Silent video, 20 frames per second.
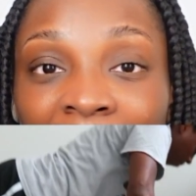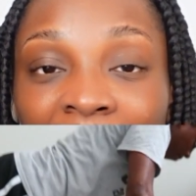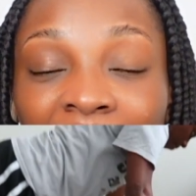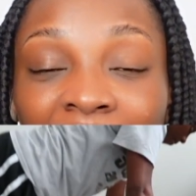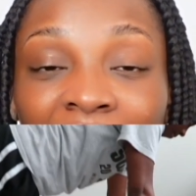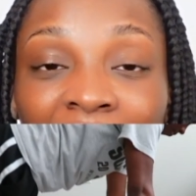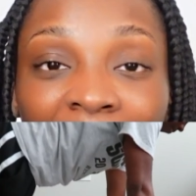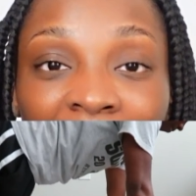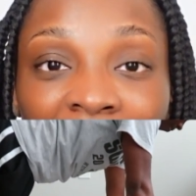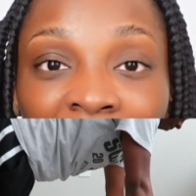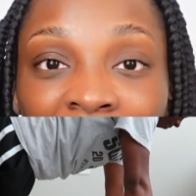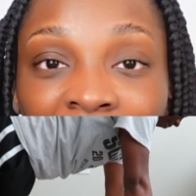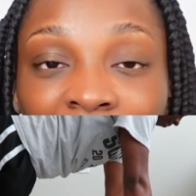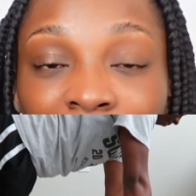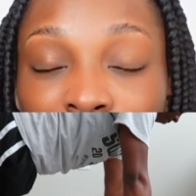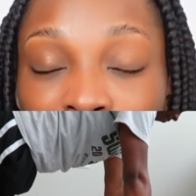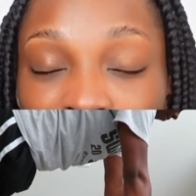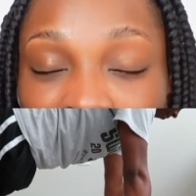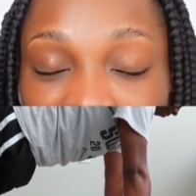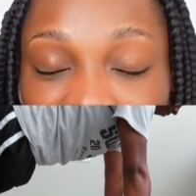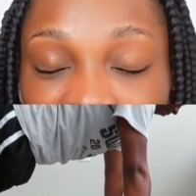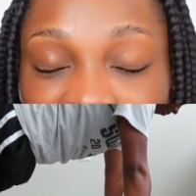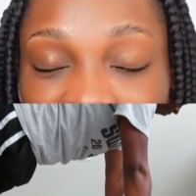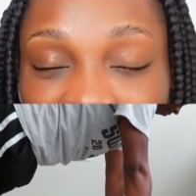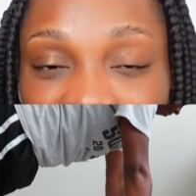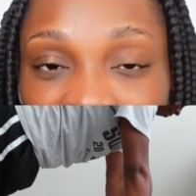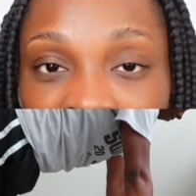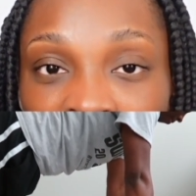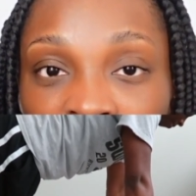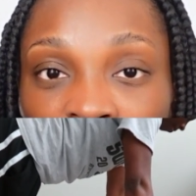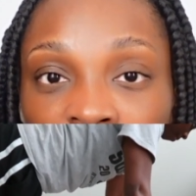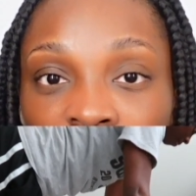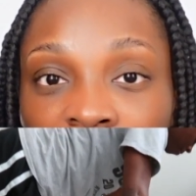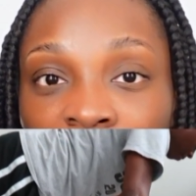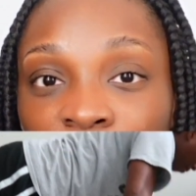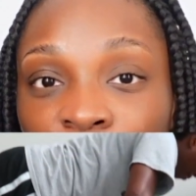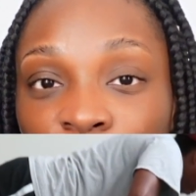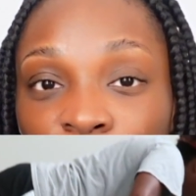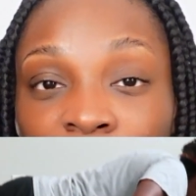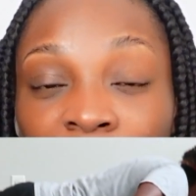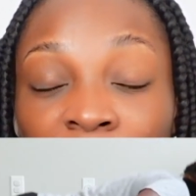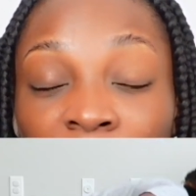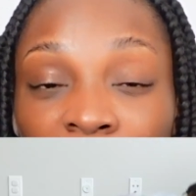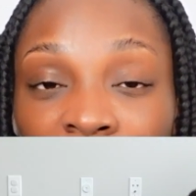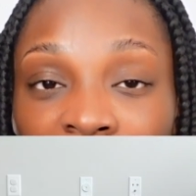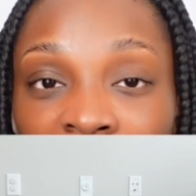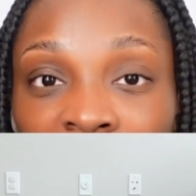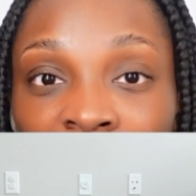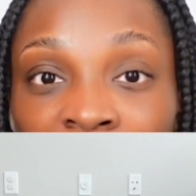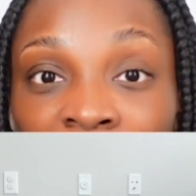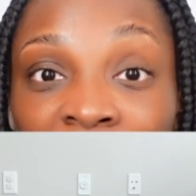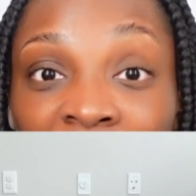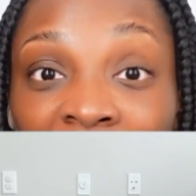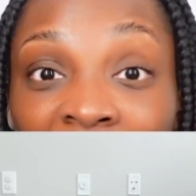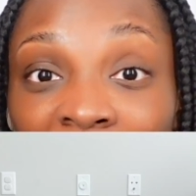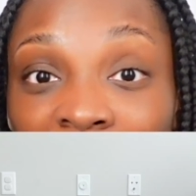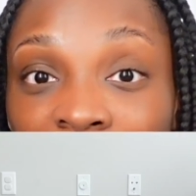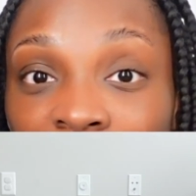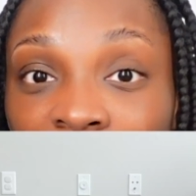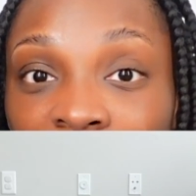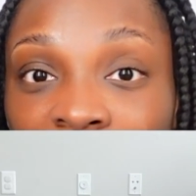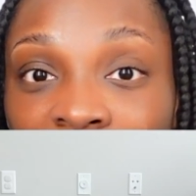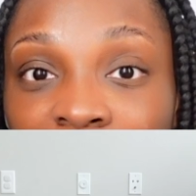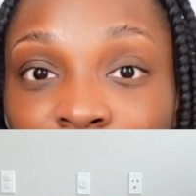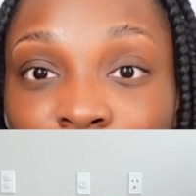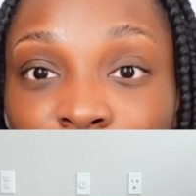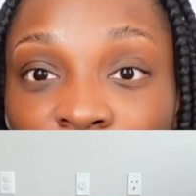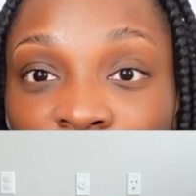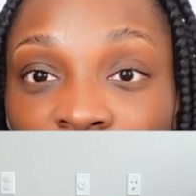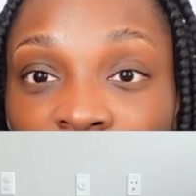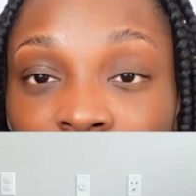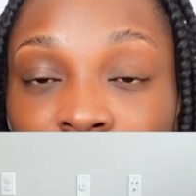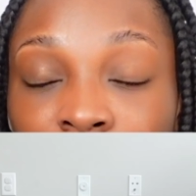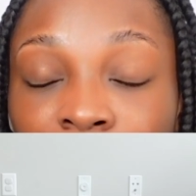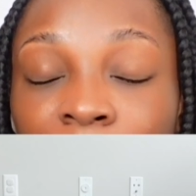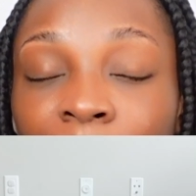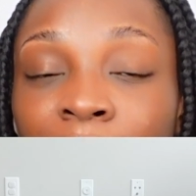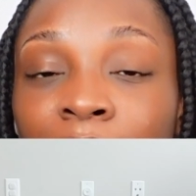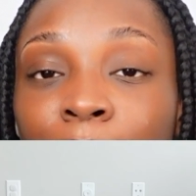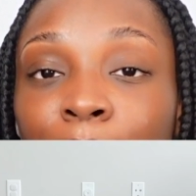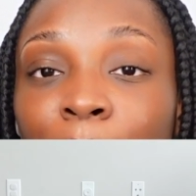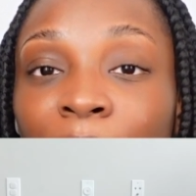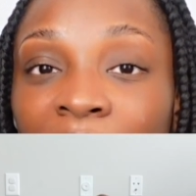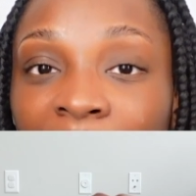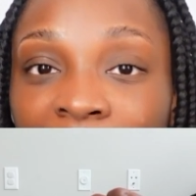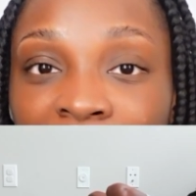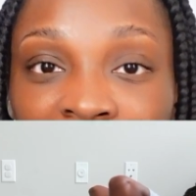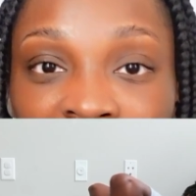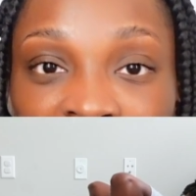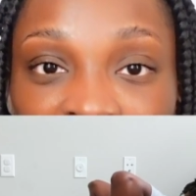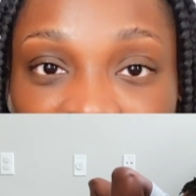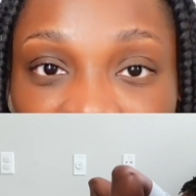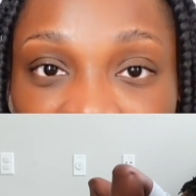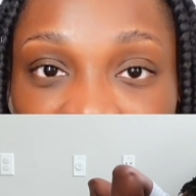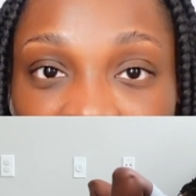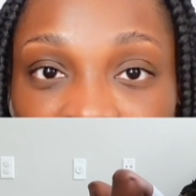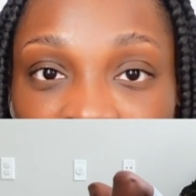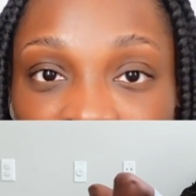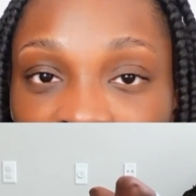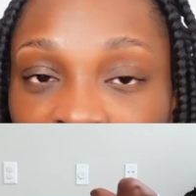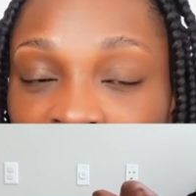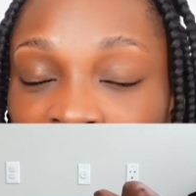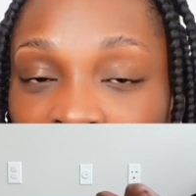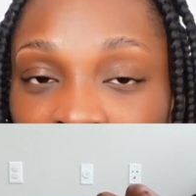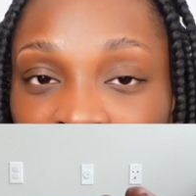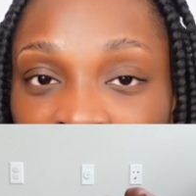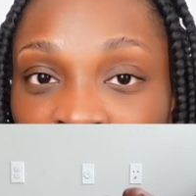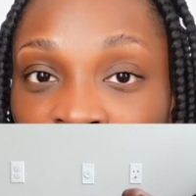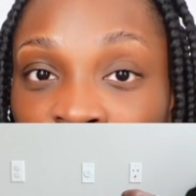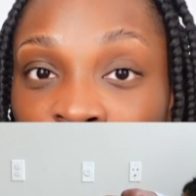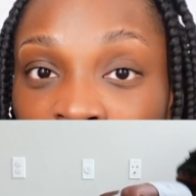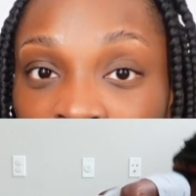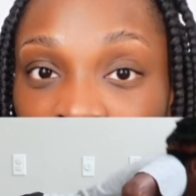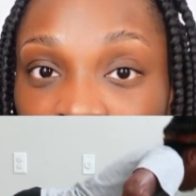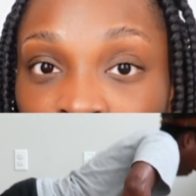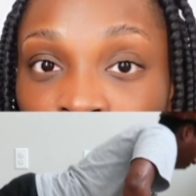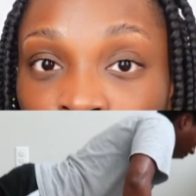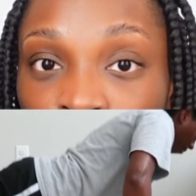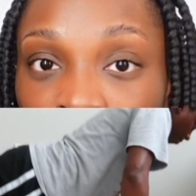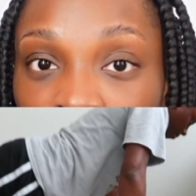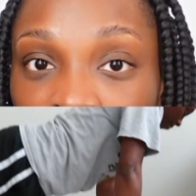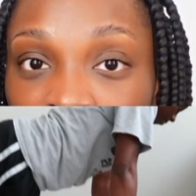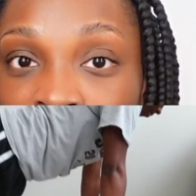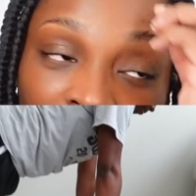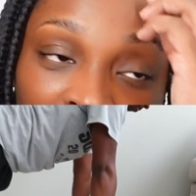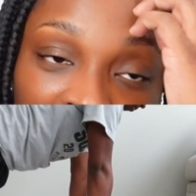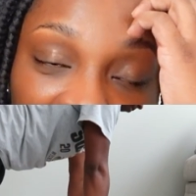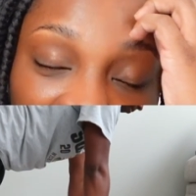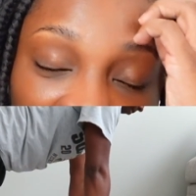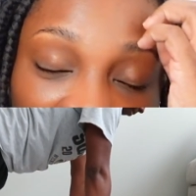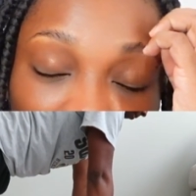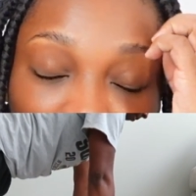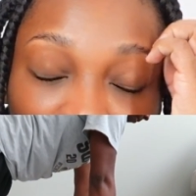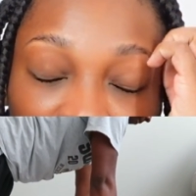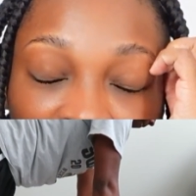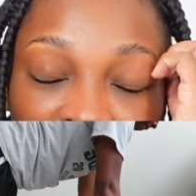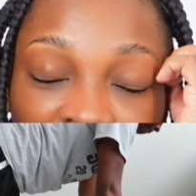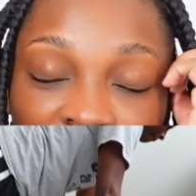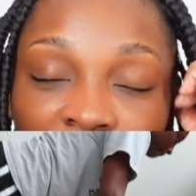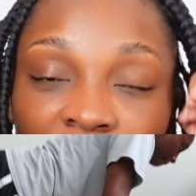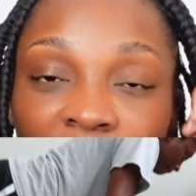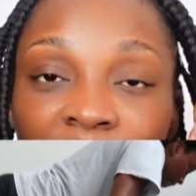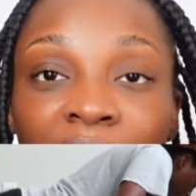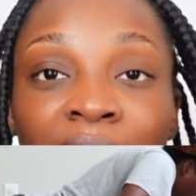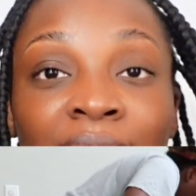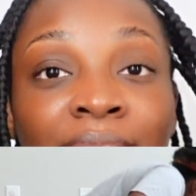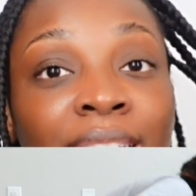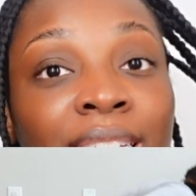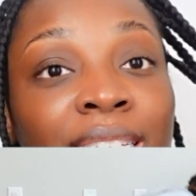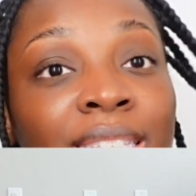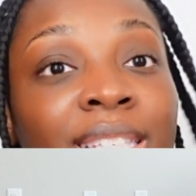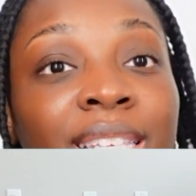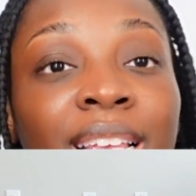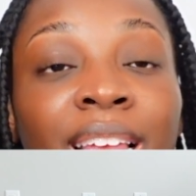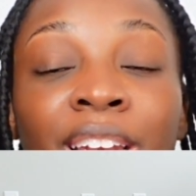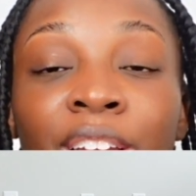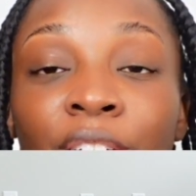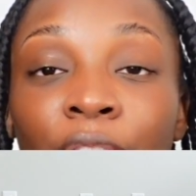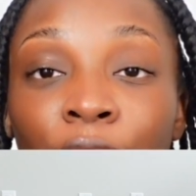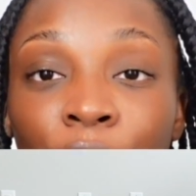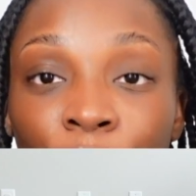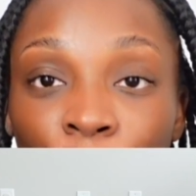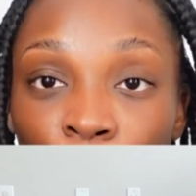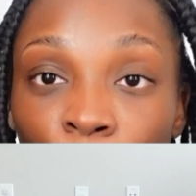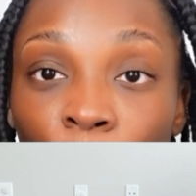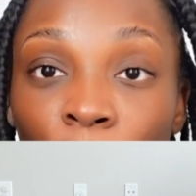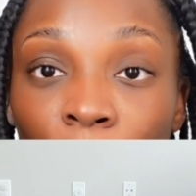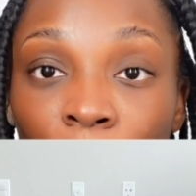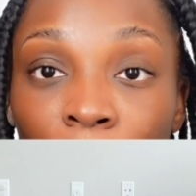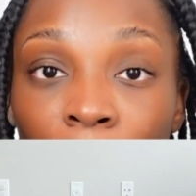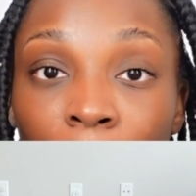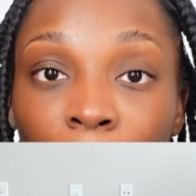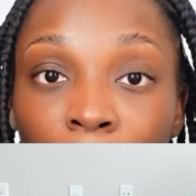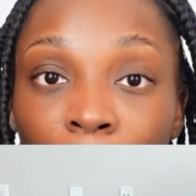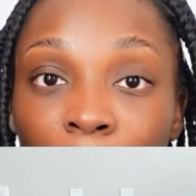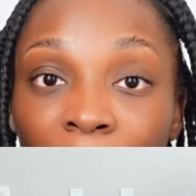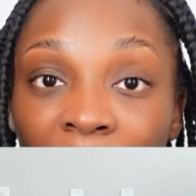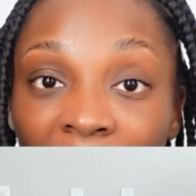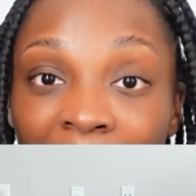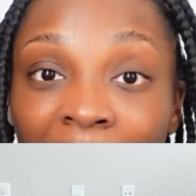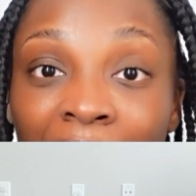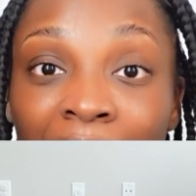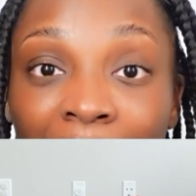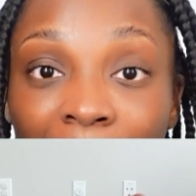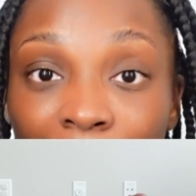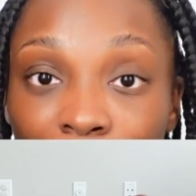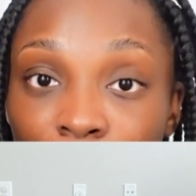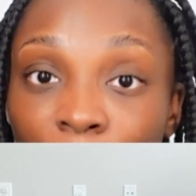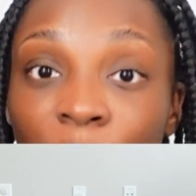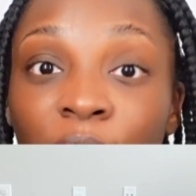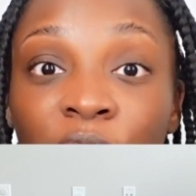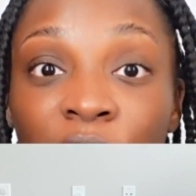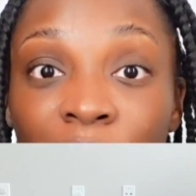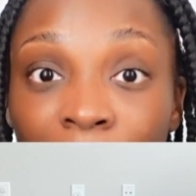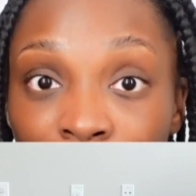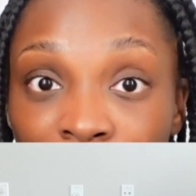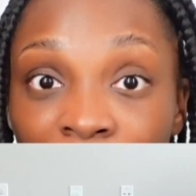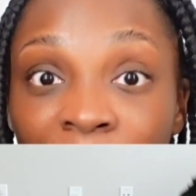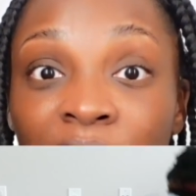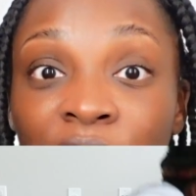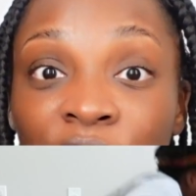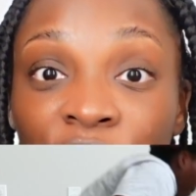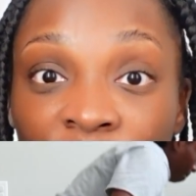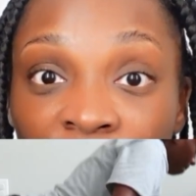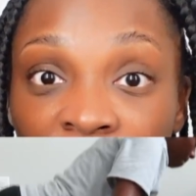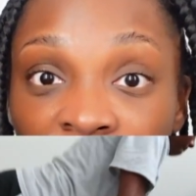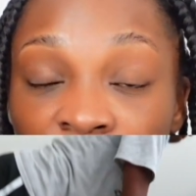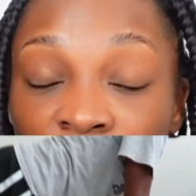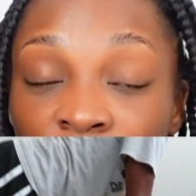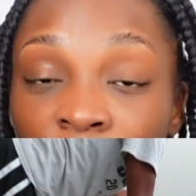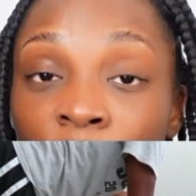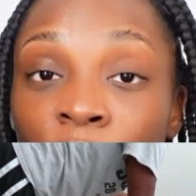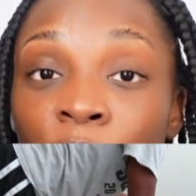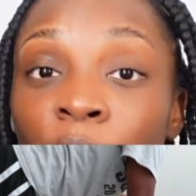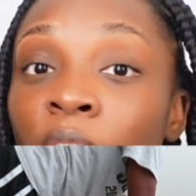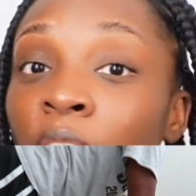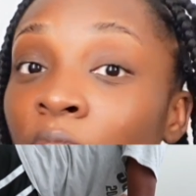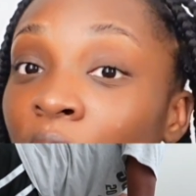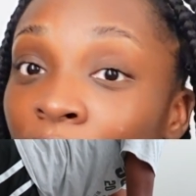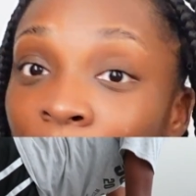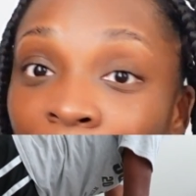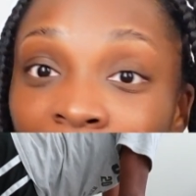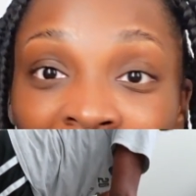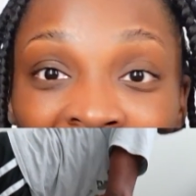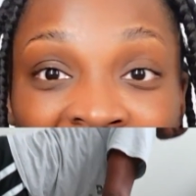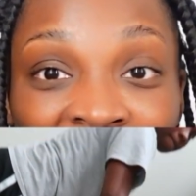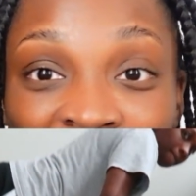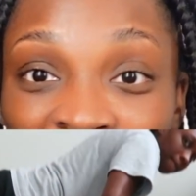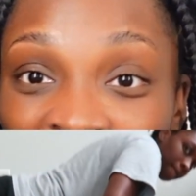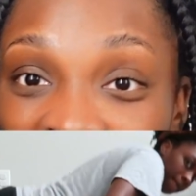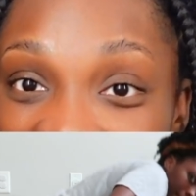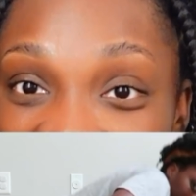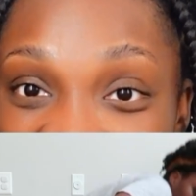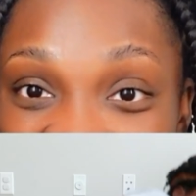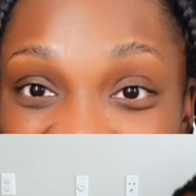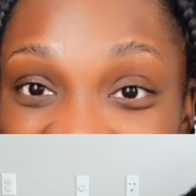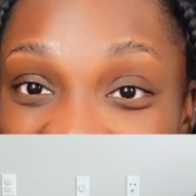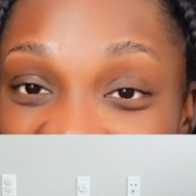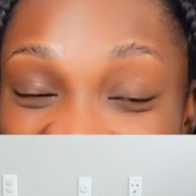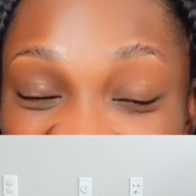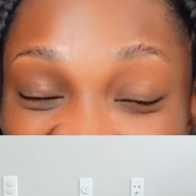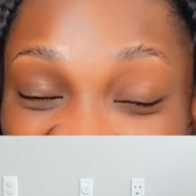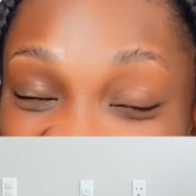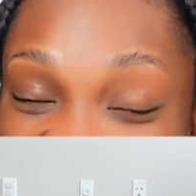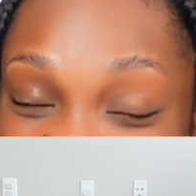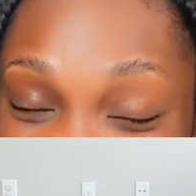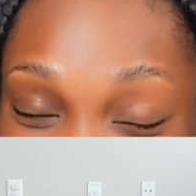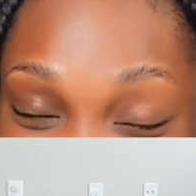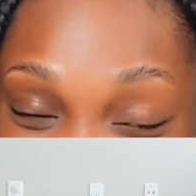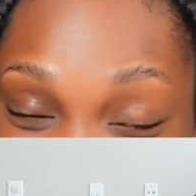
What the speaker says: the key to maxing out and doing great on the hand release push-ups is pacing yourself and having great form. Resting position is in a full plank push-up position, so you can't rest while you're on the